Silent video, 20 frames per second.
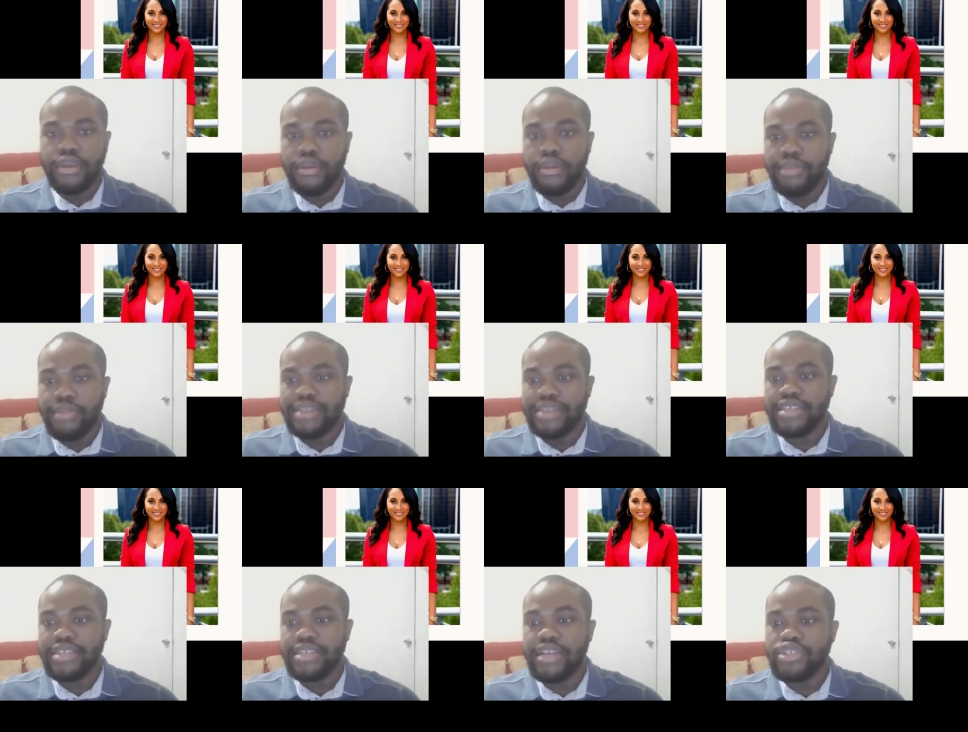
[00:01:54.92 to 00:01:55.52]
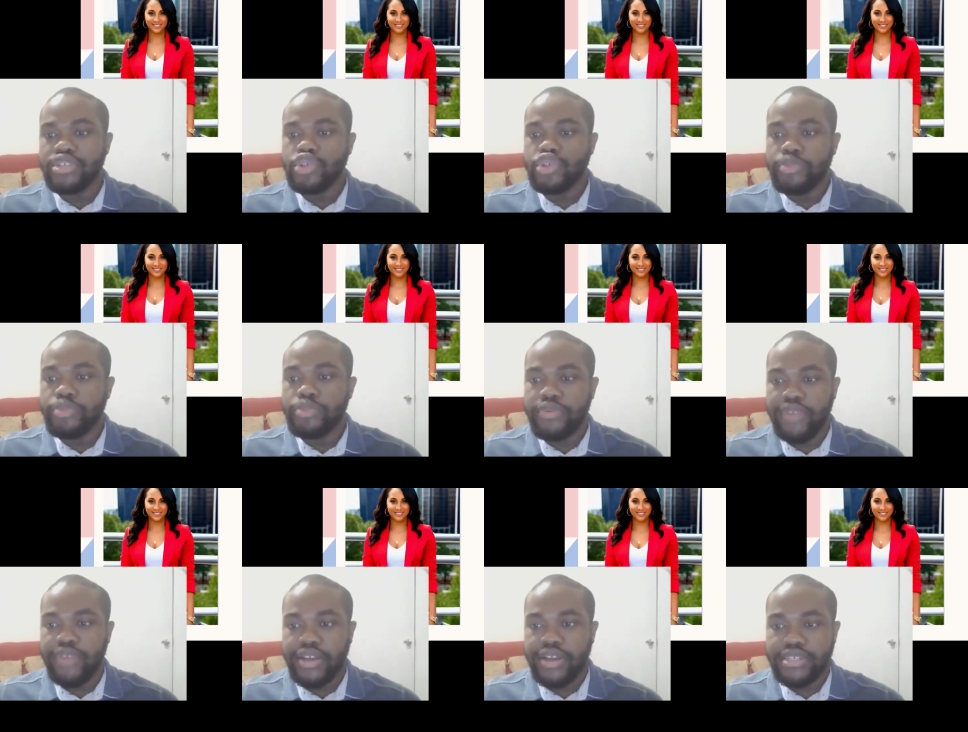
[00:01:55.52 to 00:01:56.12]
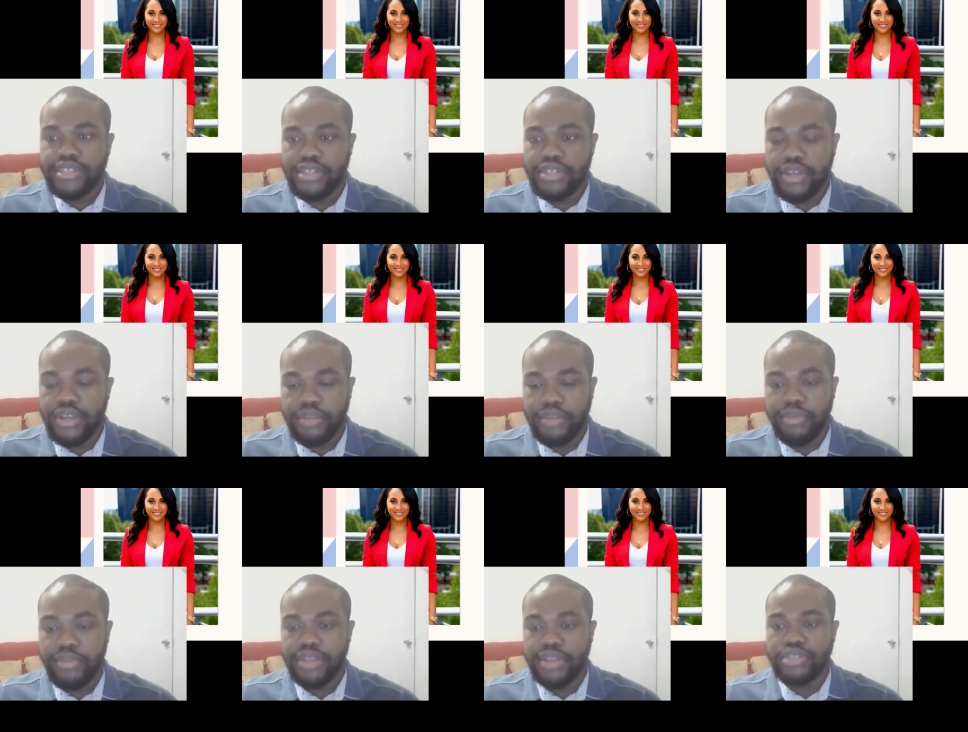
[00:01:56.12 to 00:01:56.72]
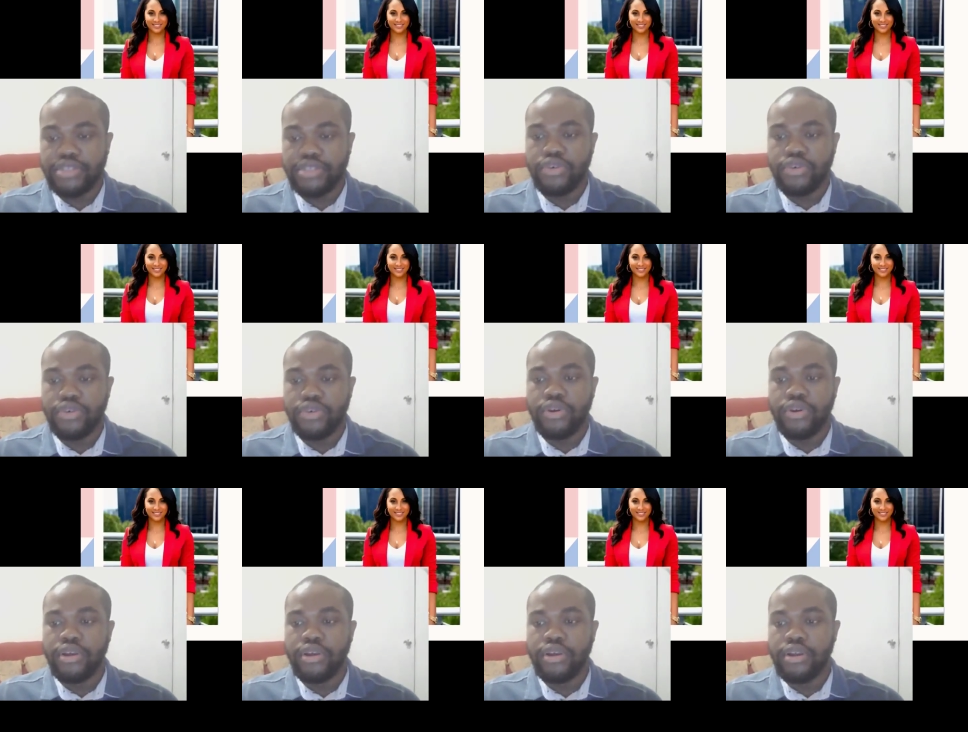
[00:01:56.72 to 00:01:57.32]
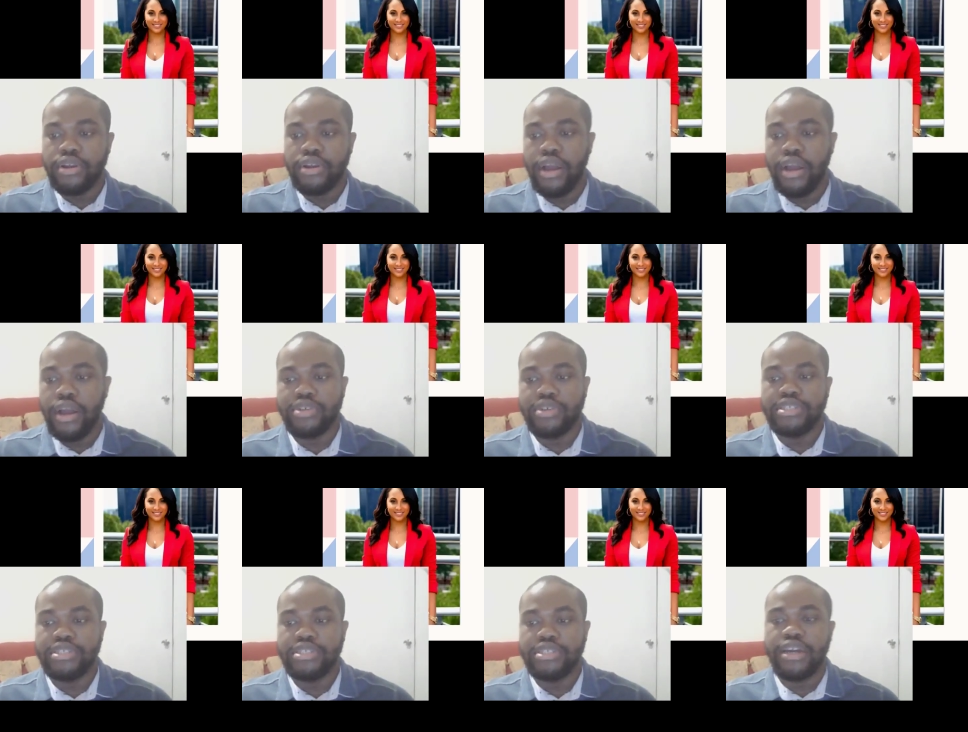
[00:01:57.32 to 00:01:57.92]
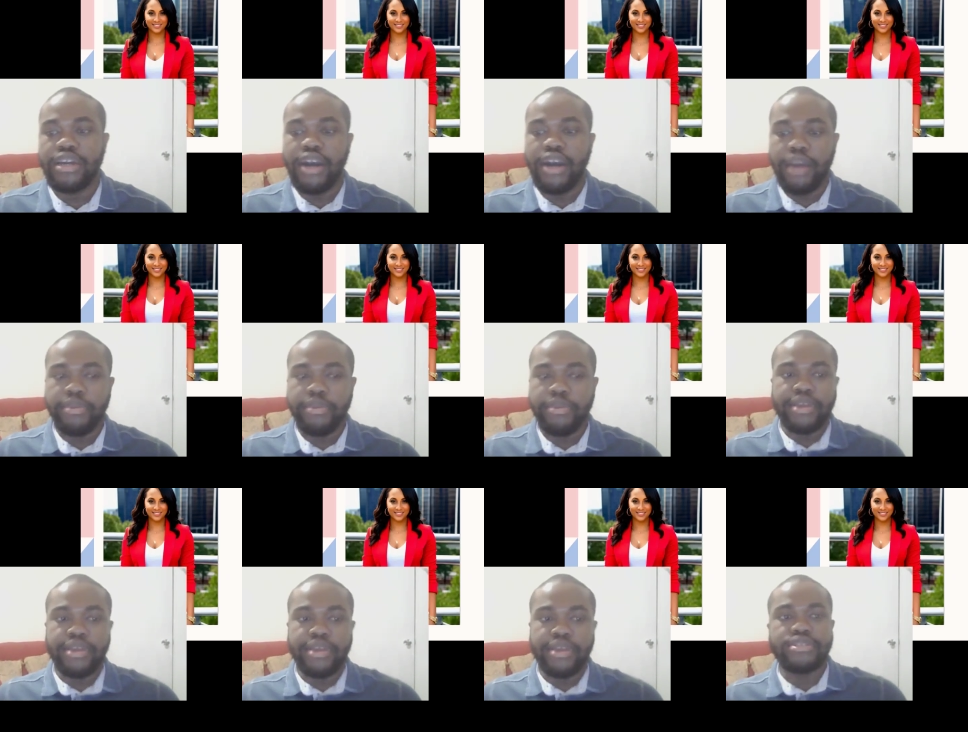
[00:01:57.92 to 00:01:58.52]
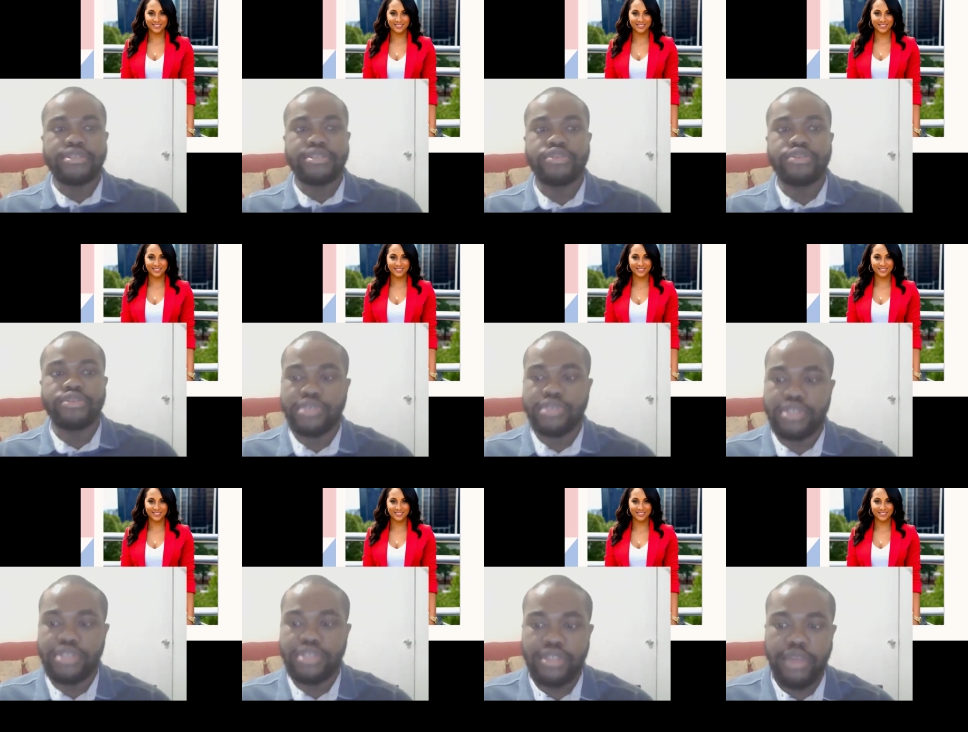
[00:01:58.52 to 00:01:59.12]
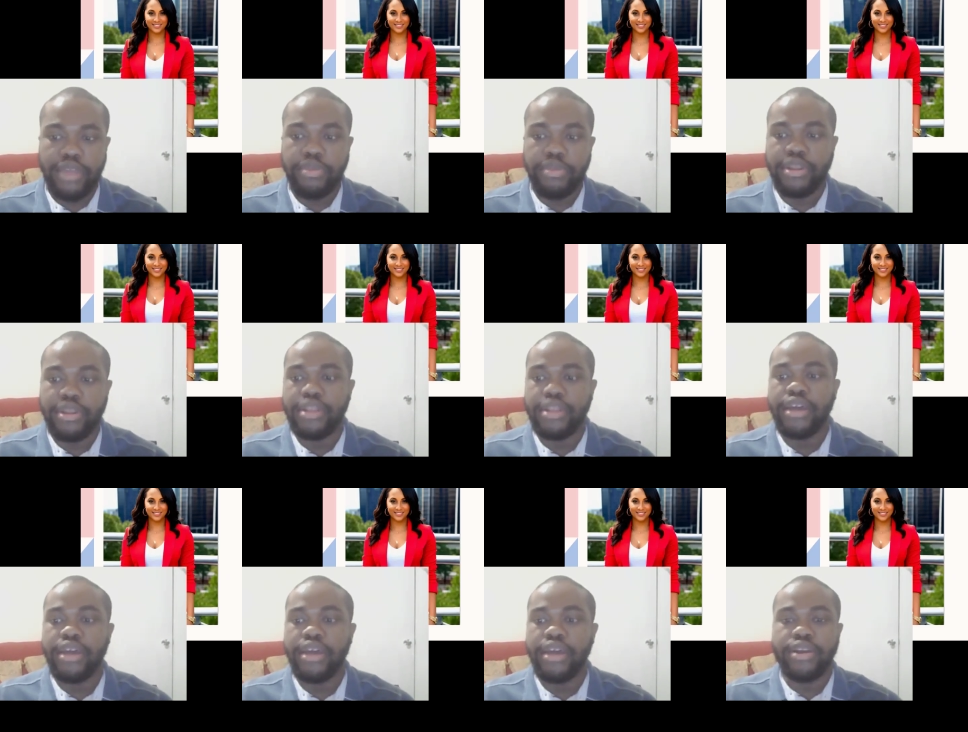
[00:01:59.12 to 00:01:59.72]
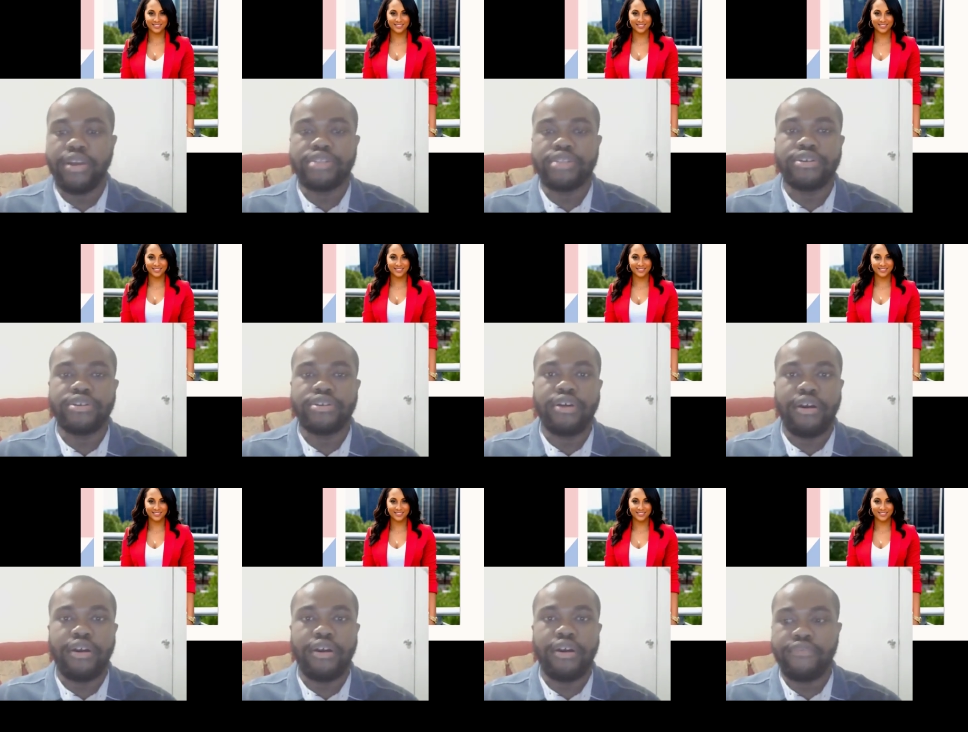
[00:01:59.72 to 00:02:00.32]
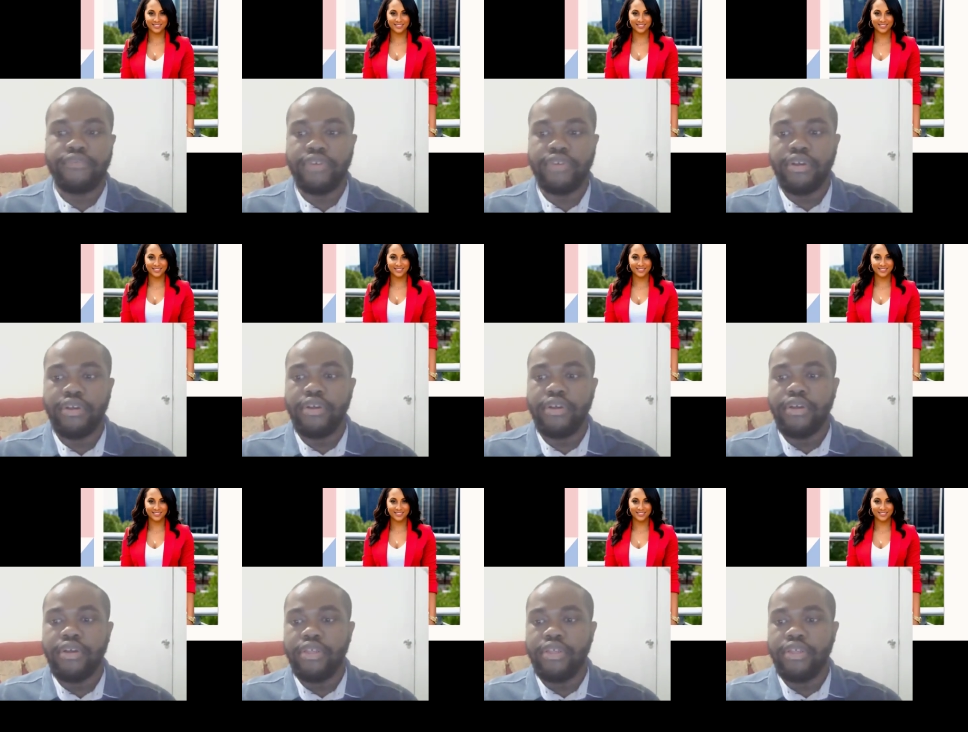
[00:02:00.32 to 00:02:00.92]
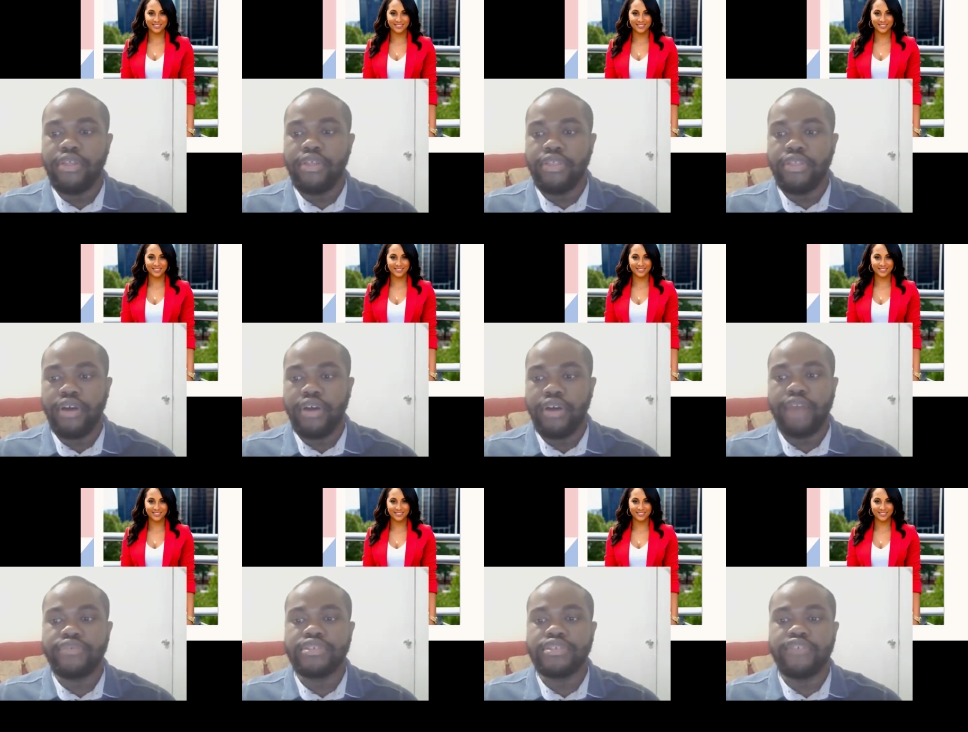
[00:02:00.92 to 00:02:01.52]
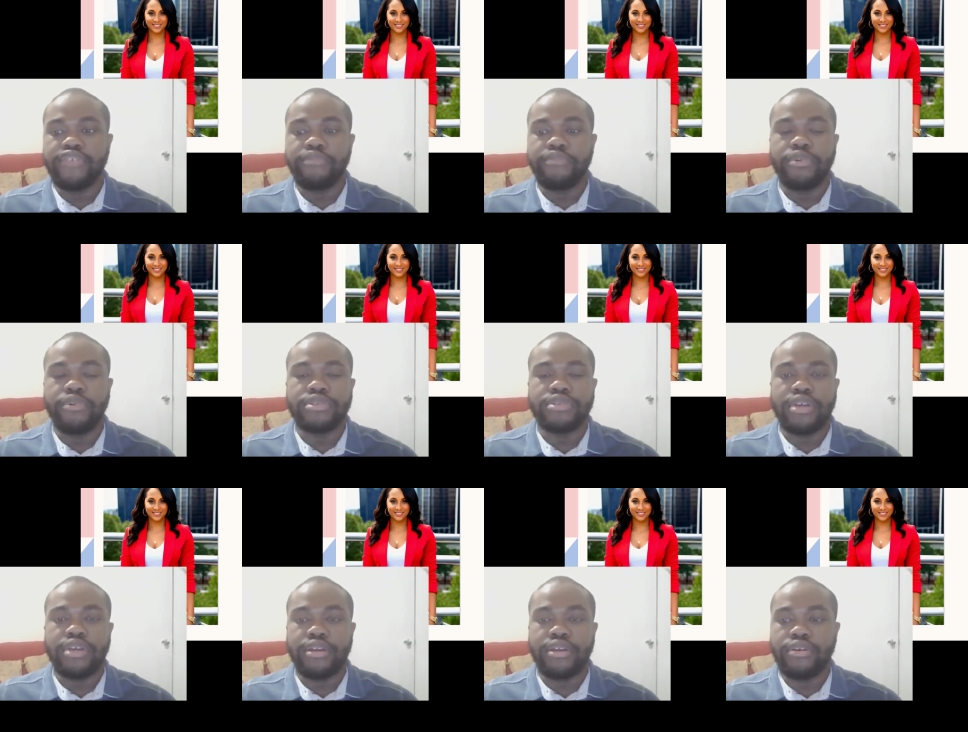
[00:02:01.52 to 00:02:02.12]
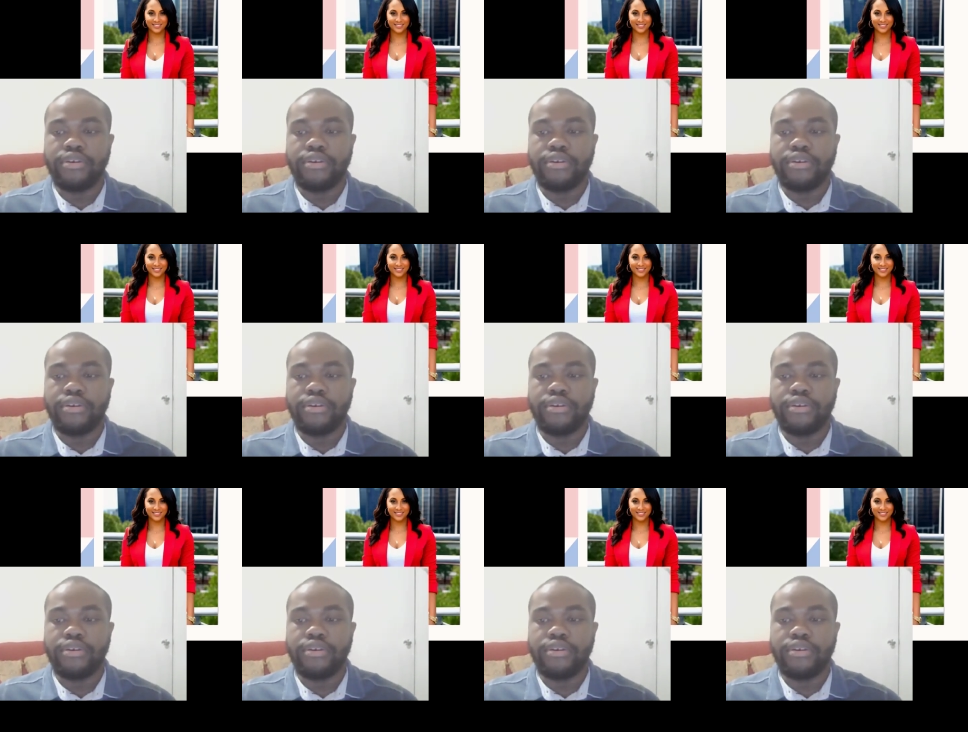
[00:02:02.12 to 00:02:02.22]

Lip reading: My site supervisor and mentor was Tia Hopkins, who is the Deputy Director of the Office of Minority